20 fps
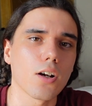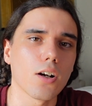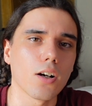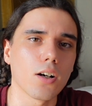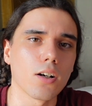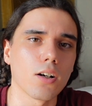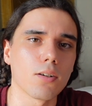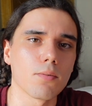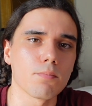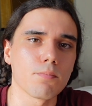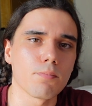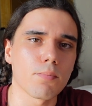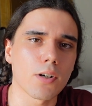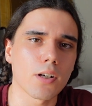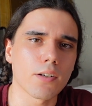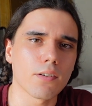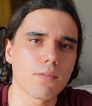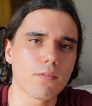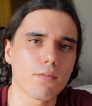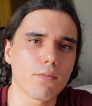
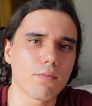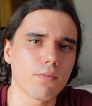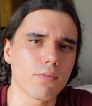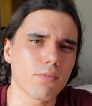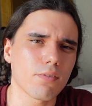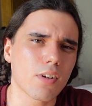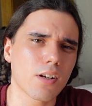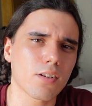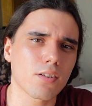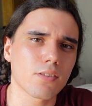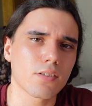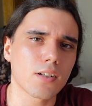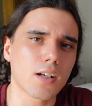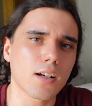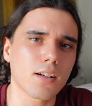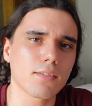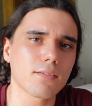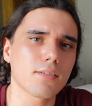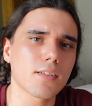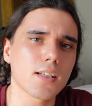But they're
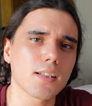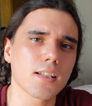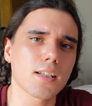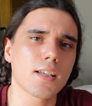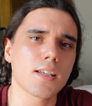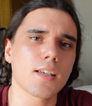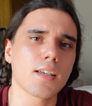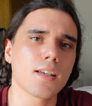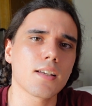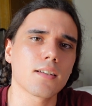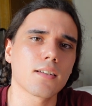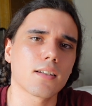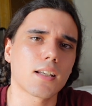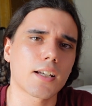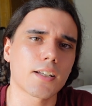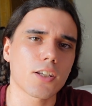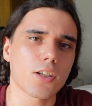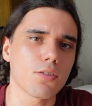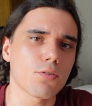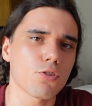not really
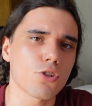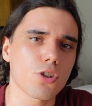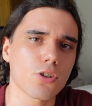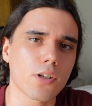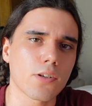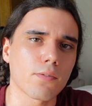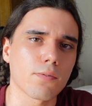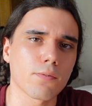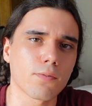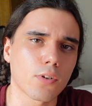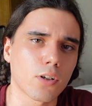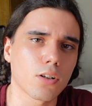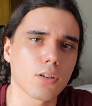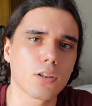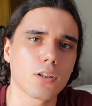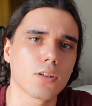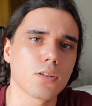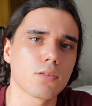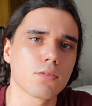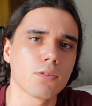you shouldn't
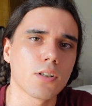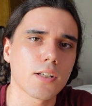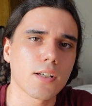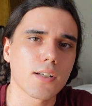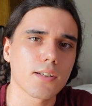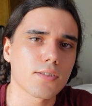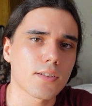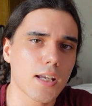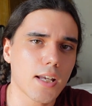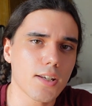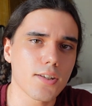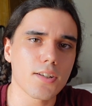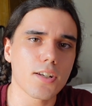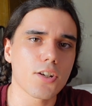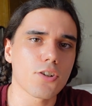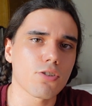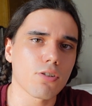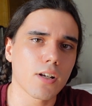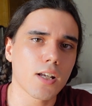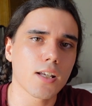follow
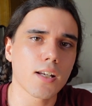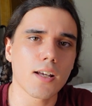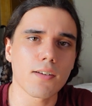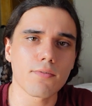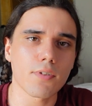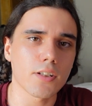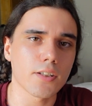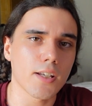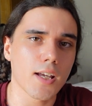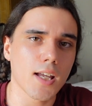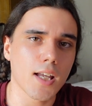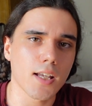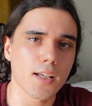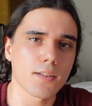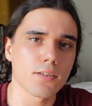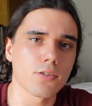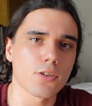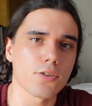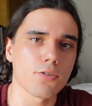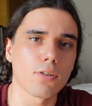TastyTrade every day
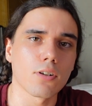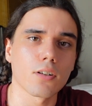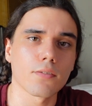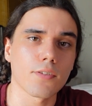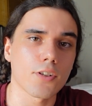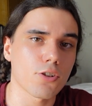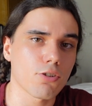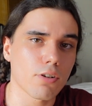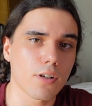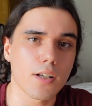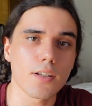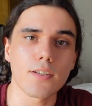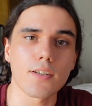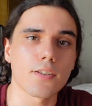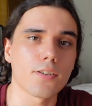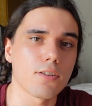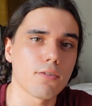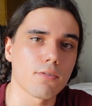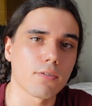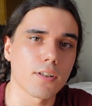and do all the trades they
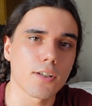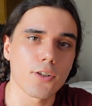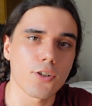do on this